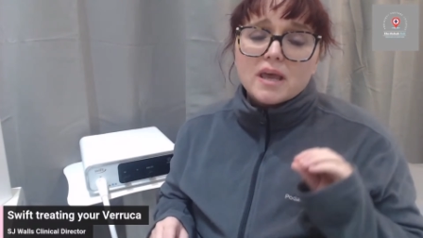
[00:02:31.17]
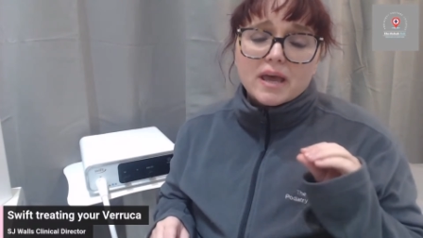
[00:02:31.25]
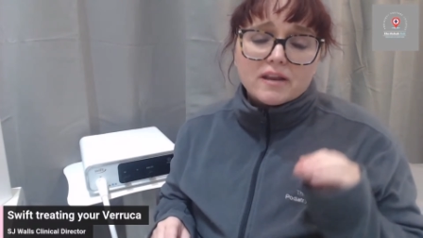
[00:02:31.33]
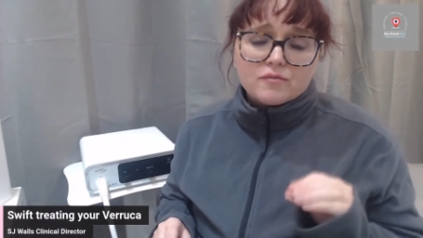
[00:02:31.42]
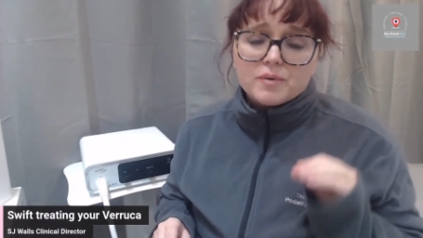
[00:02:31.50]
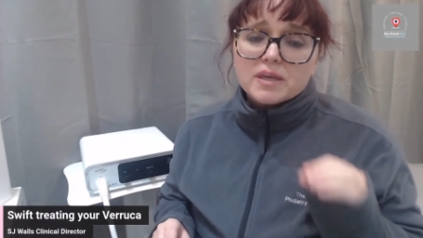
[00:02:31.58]

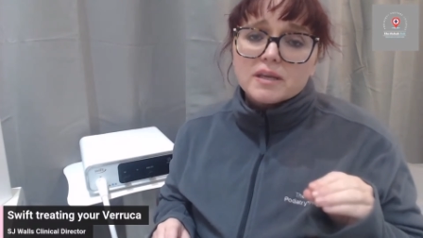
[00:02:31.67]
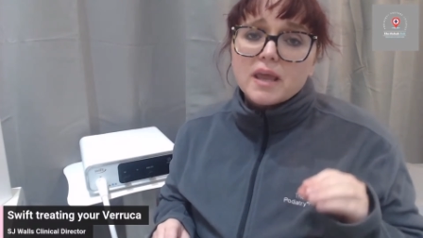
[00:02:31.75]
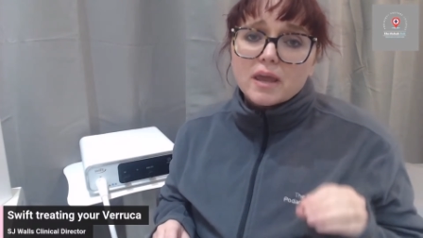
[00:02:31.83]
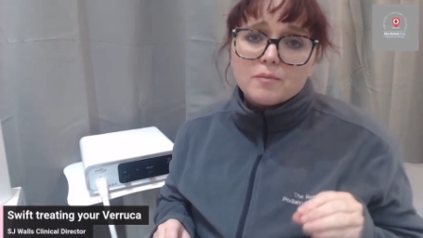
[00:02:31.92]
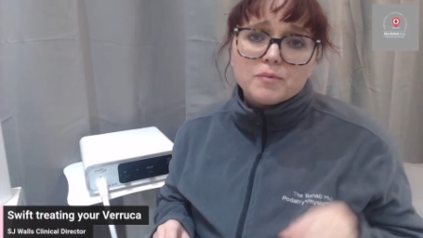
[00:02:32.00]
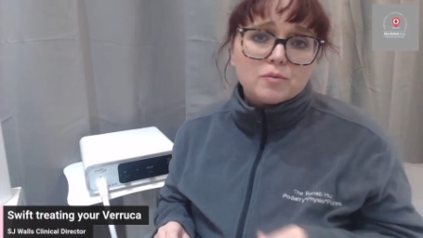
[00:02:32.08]
And if we can
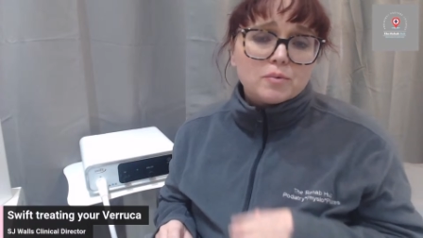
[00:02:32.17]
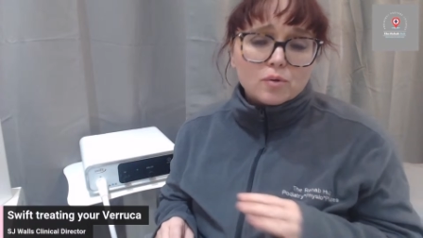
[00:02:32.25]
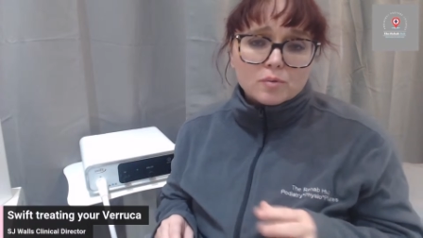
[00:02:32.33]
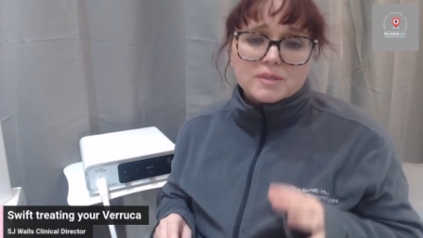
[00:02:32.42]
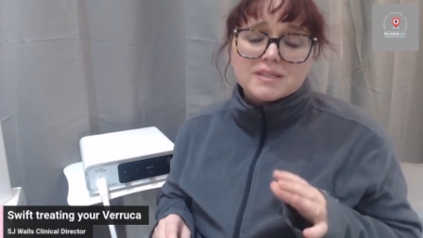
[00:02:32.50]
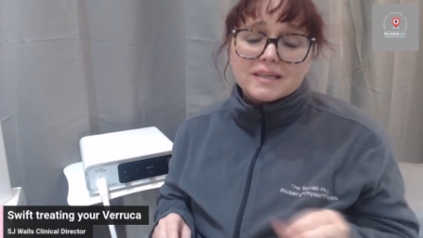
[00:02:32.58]
help you, we'll
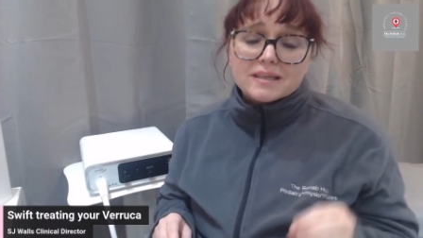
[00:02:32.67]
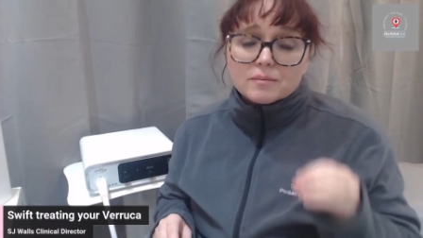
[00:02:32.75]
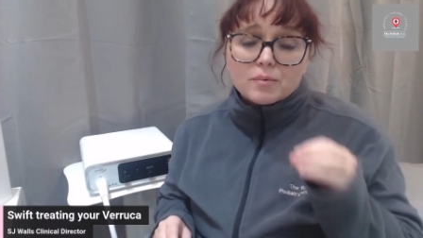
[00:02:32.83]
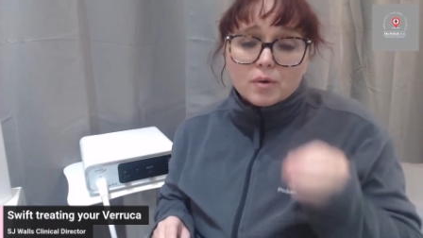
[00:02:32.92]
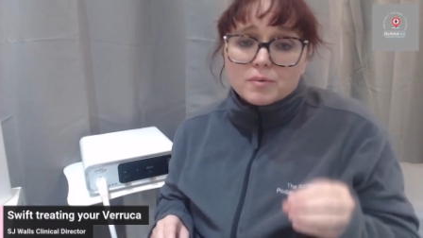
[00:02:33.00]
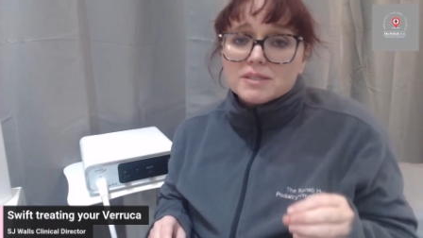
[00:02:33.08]
always say
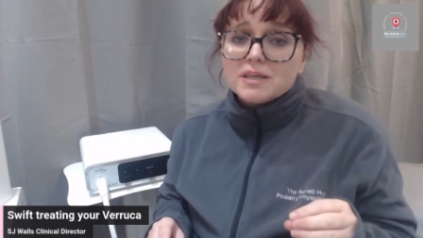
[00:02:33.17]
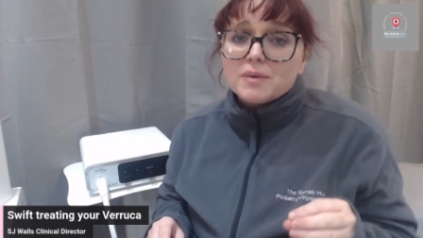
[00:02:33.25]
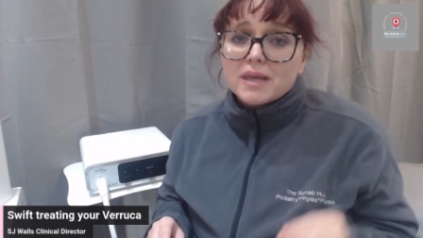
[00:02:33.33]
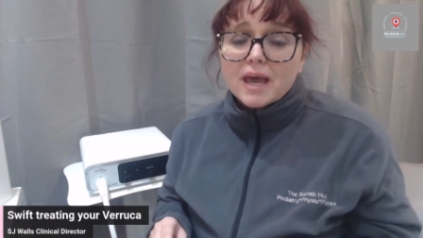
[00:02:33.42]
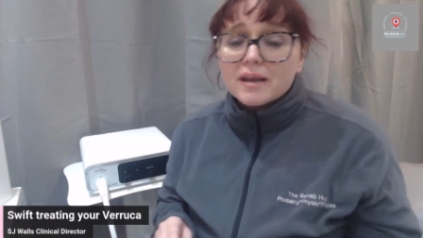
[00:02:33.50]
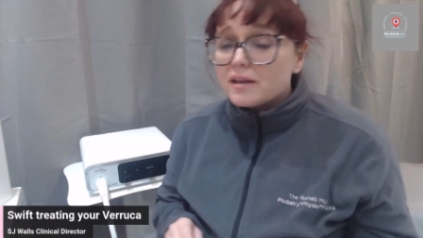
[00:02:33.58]
we can.